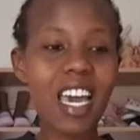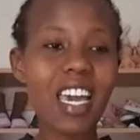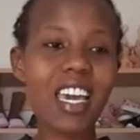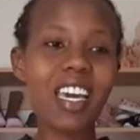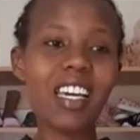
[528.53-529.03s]

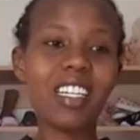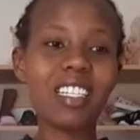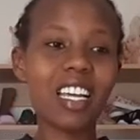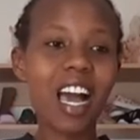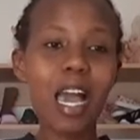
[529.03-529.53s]

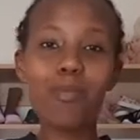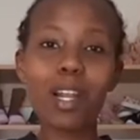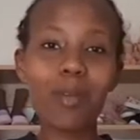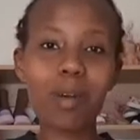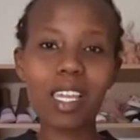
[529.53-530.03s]
and I
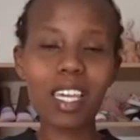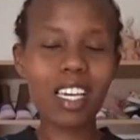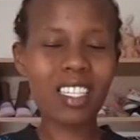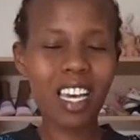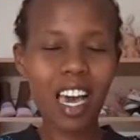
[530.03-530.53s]
plan my things.